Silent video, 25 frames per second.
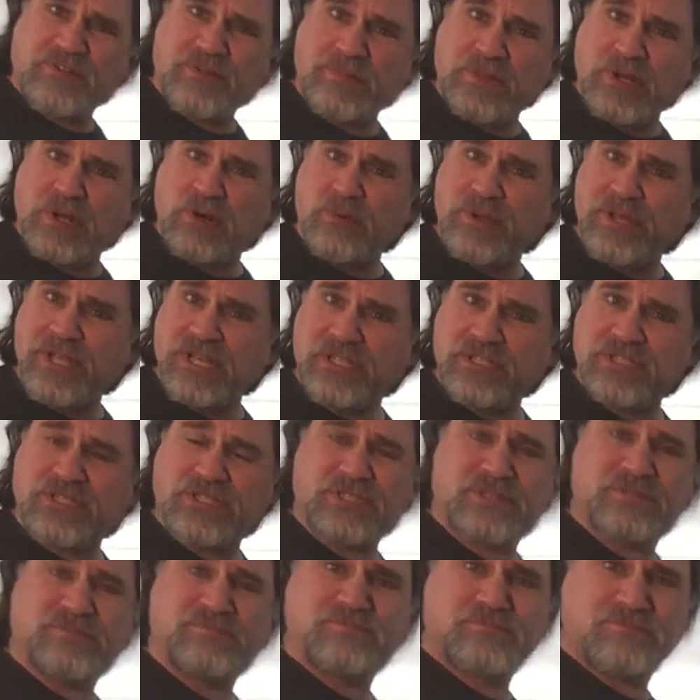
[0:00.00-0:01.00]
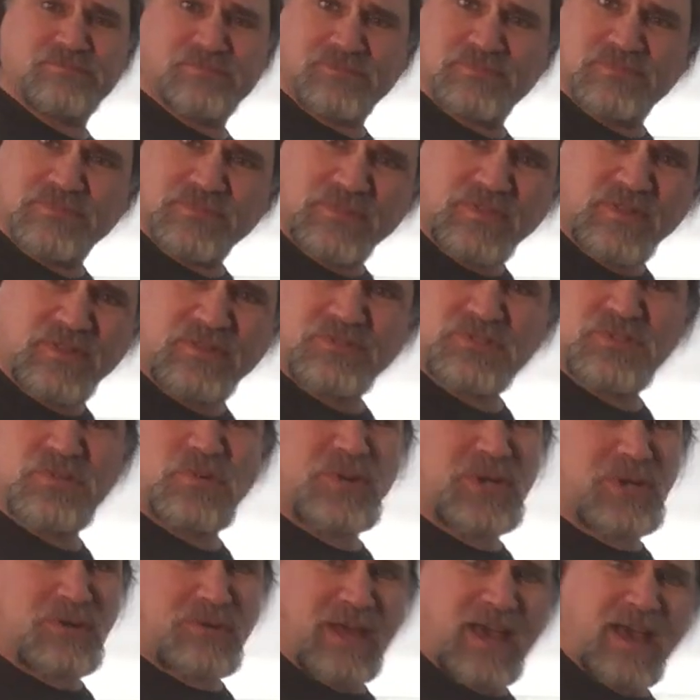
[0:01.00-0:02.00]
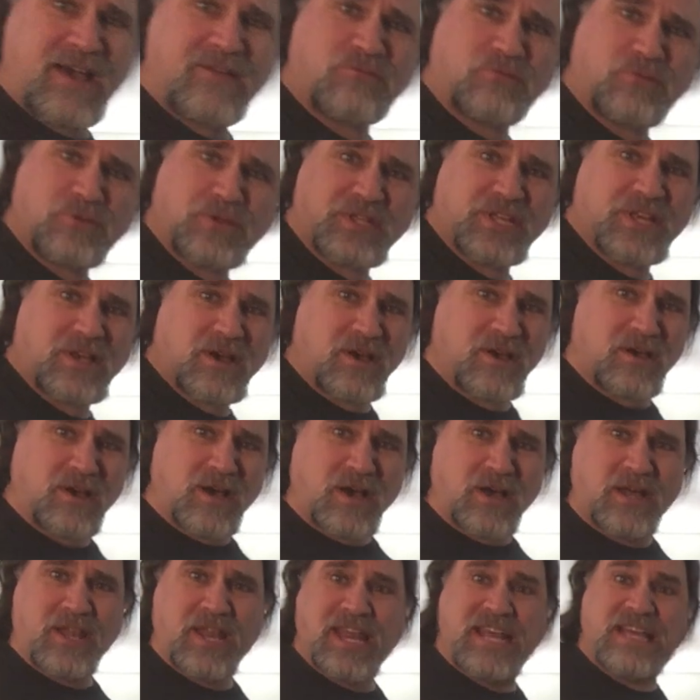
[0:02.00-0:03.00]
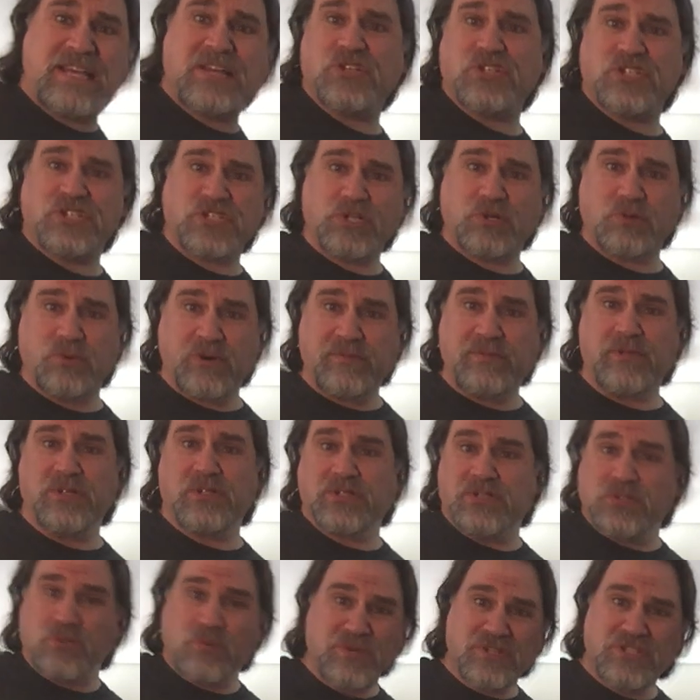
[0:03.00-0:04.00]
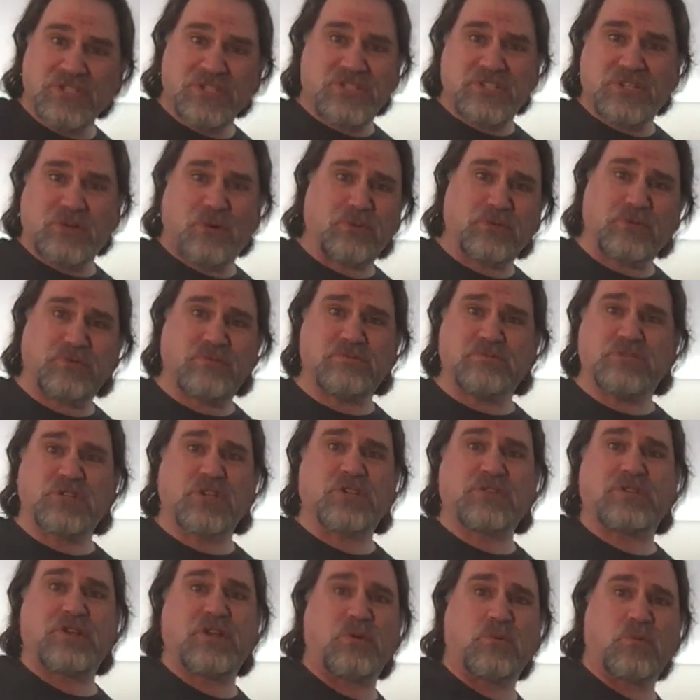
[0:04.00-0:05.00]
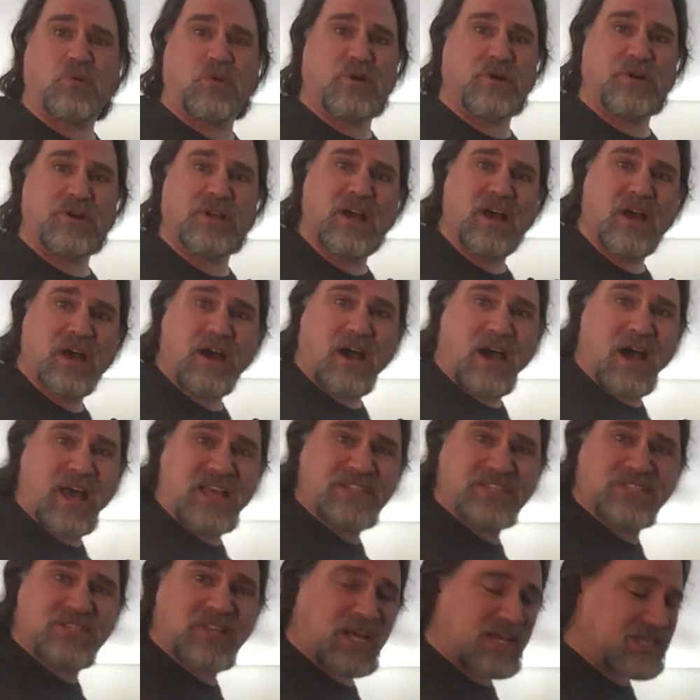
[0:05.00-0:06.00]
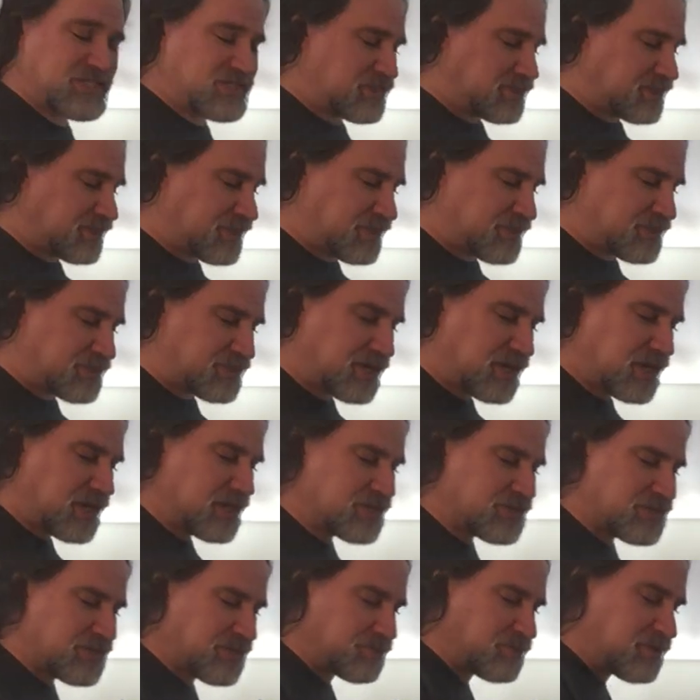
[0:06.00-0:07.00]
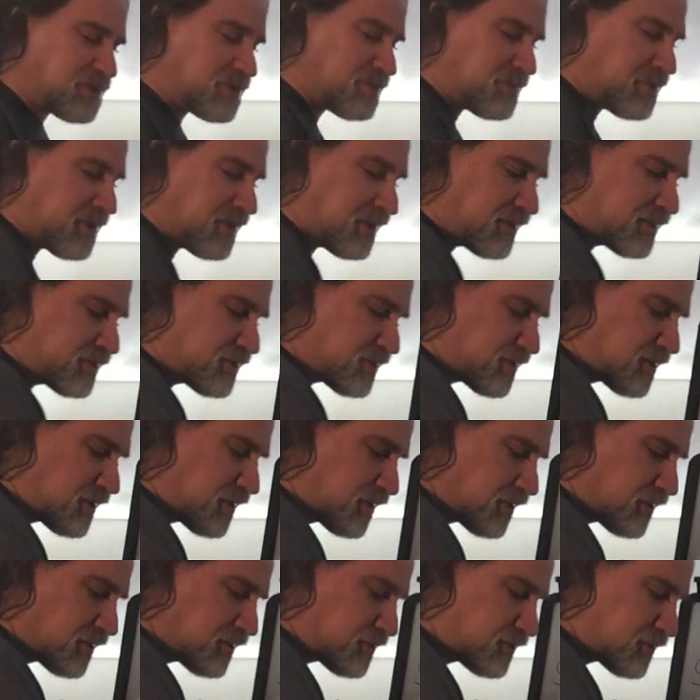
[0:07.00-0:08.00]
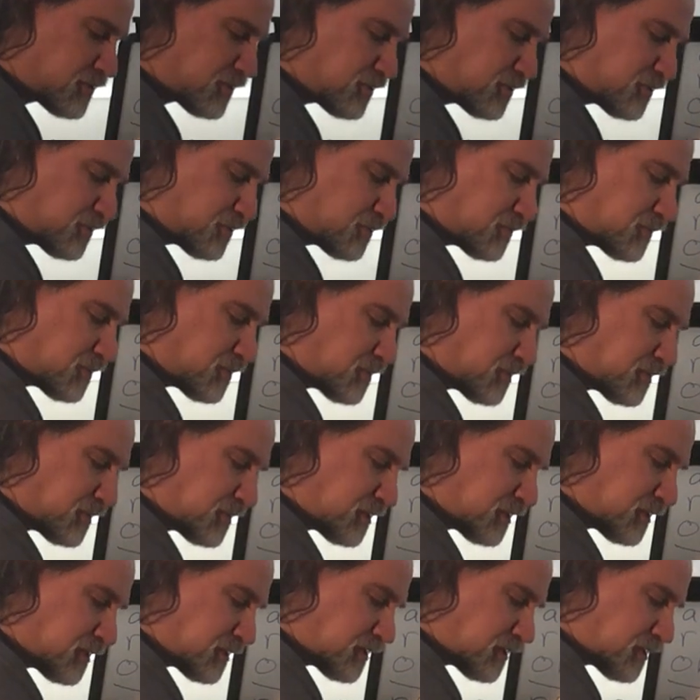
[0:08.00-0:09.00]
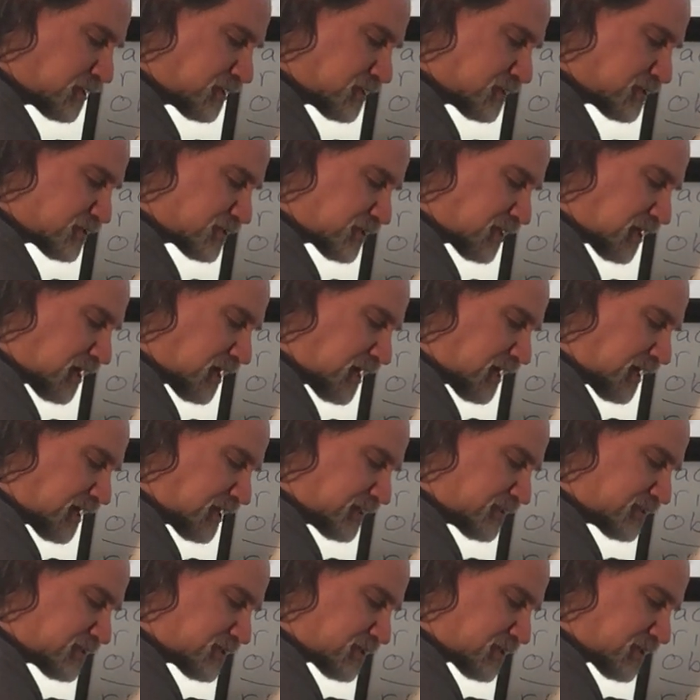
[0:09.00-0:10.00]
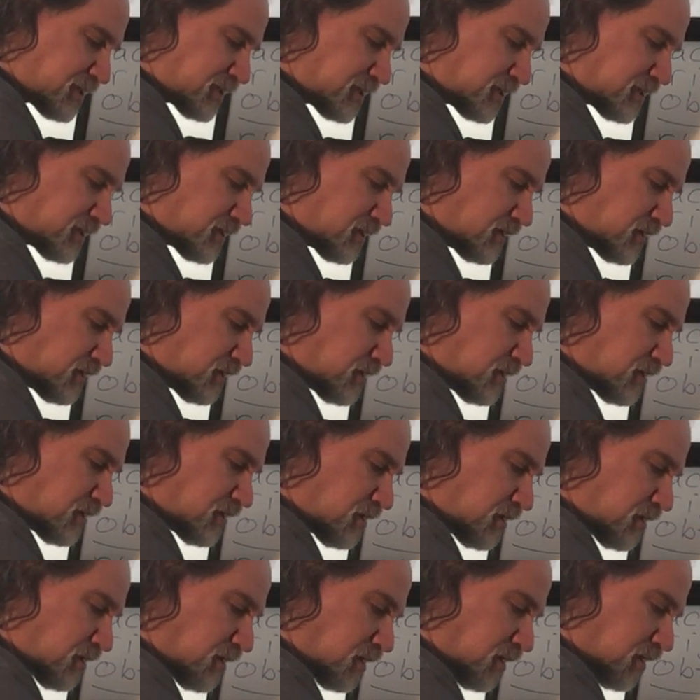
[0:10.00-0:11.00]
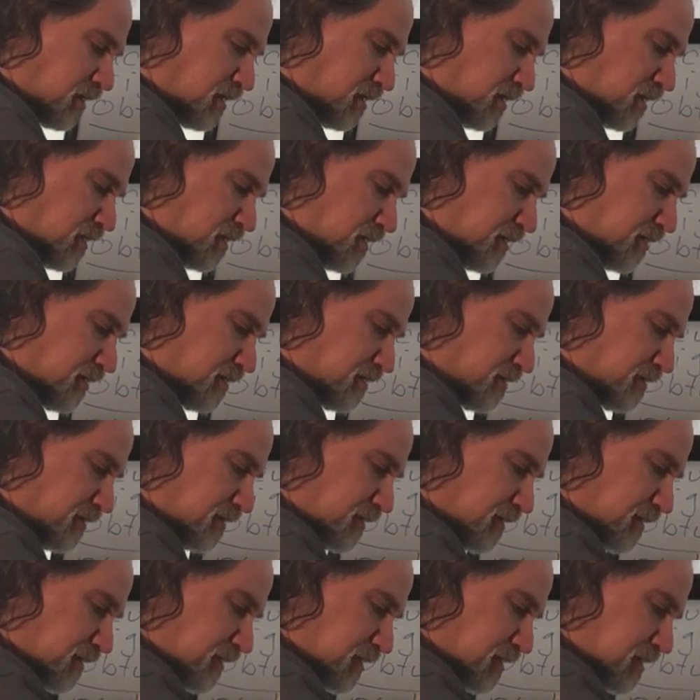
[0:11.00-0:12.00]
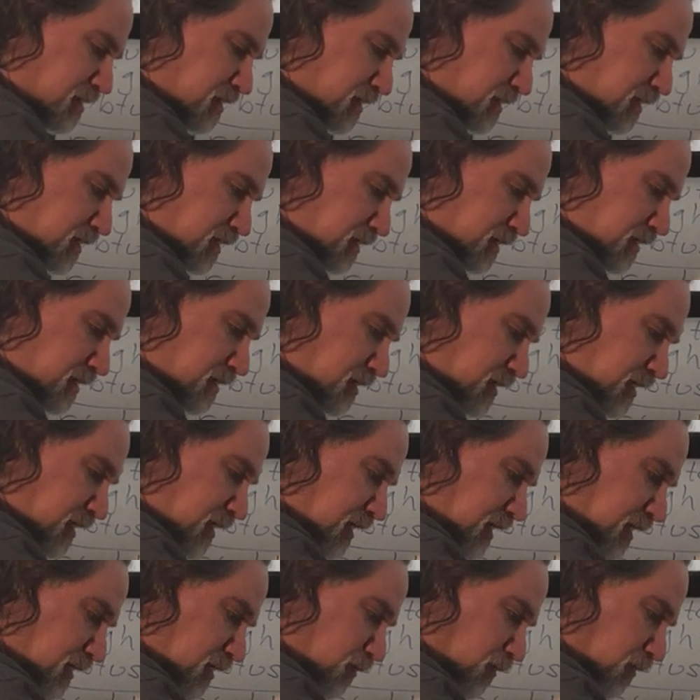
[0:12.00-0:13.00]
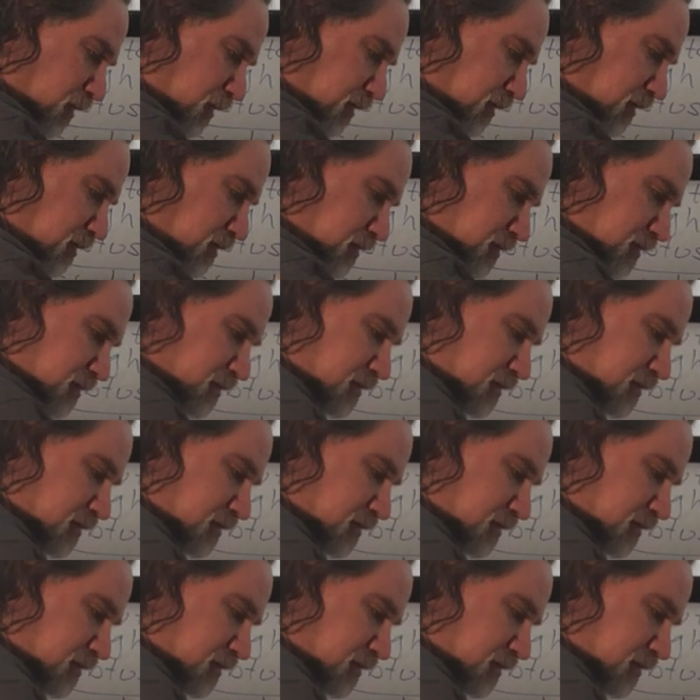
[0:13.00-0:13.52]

from the Greeks. So we don't have really a, a English equivalent. So we just told, took their word. Isosceles simply means two sides are equal.